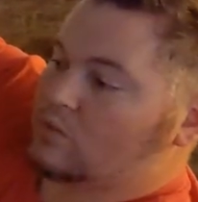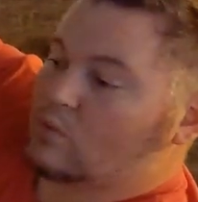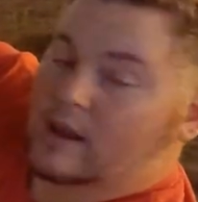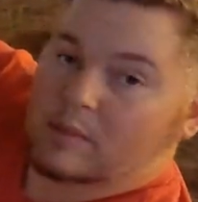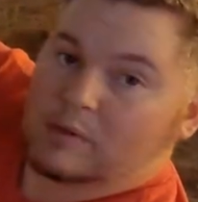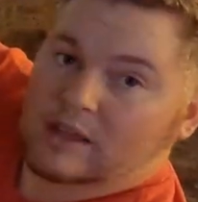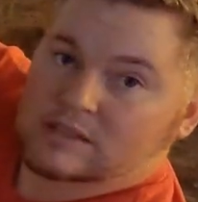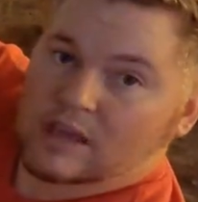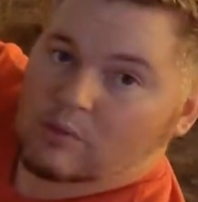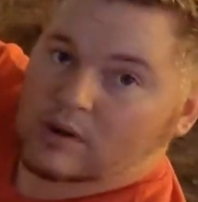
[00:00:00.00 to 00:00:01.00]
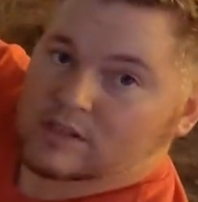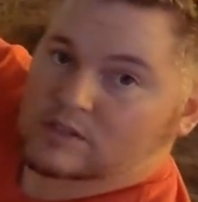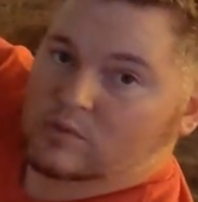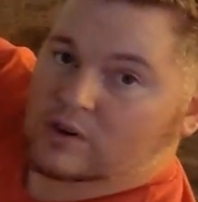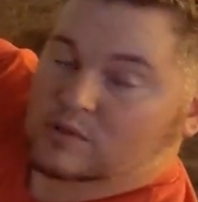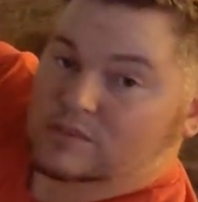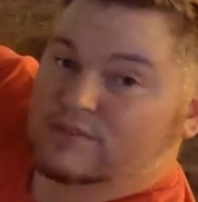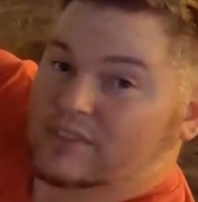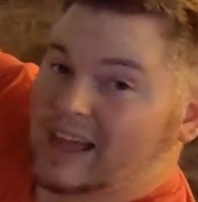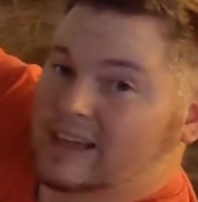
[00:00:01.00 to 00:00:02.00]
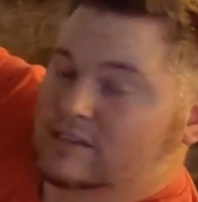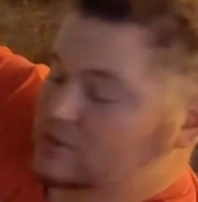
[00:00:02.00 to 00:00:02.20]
right up against that 1-inch square, so it's flat.